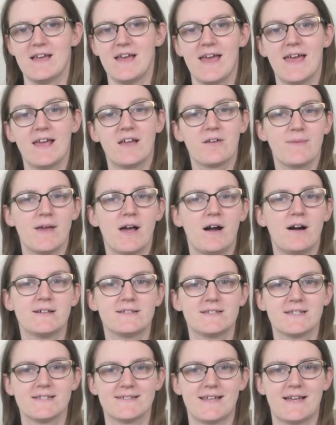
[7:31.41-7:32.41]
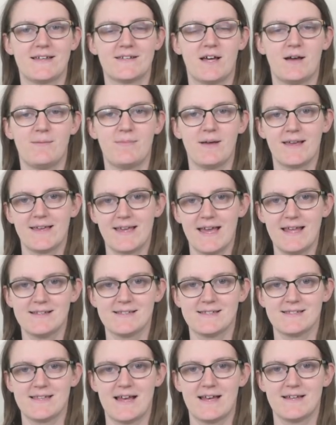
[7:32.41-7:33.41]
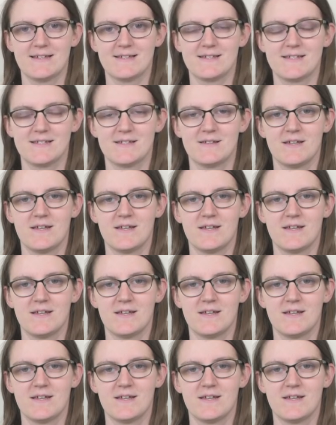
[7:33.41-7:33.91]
it can be hard to stand up against that.